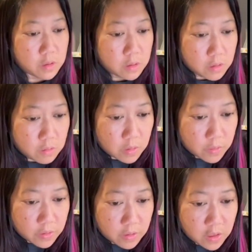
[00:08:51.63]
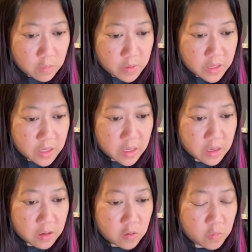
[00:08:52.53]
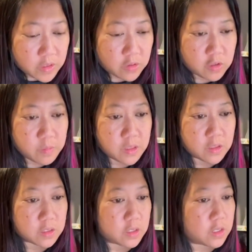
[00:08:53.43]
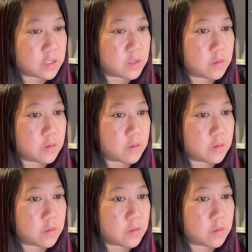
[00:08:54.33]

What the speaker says: Oh, I wonder how my streaming looks good. So,